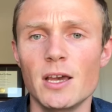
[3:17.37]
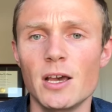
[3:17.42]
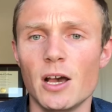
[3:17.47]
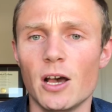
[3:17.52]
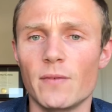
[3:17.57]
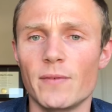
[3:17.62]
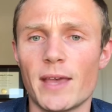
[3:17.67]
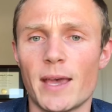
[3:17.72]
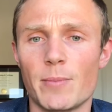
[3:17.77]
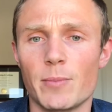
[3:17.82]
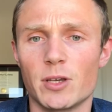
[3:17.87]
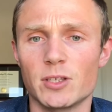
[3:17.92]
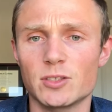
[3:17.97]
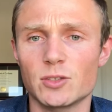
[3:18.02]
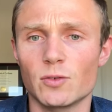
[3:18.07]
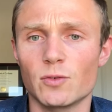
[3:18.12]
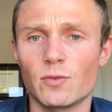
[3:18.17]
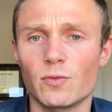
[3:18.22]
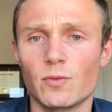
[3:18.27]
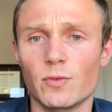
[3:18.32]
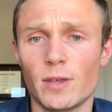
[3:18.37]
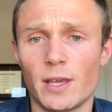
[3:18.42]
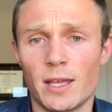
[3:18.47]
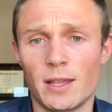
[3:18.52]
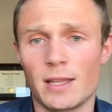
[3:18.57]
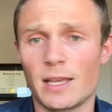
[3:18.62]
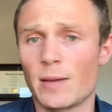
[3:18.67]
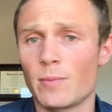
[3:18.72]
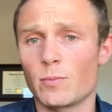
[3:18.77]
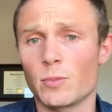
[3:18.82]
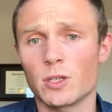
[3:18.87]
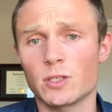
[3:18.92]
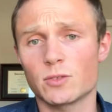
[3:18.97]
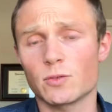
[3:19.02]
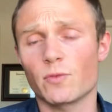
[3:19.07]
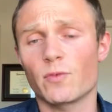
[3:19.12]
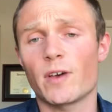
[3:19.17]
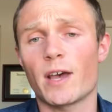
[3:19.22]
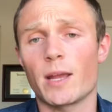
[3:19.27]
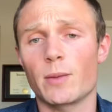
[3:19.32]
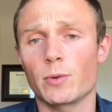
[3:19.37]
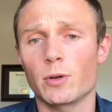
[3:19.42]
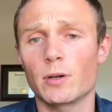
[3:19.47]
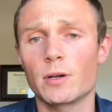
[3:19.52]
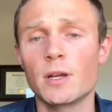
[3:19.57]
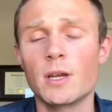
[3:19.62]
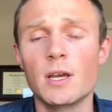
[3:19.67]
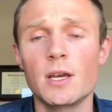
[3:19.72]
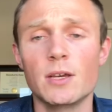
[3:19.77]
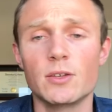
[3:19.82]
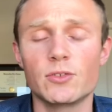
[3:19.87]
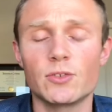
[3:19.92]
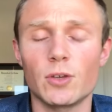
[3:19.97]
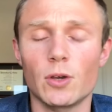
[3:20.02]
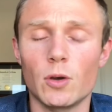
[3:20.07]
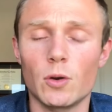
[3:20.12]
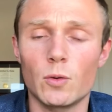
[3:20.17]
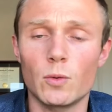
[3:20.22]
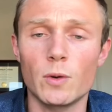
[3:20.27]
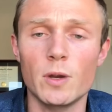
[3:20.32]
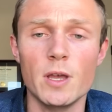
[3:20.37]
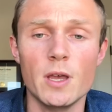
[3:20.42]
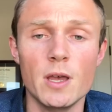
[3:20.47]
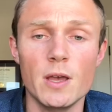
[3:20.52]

of that muscle and that muscle fiber so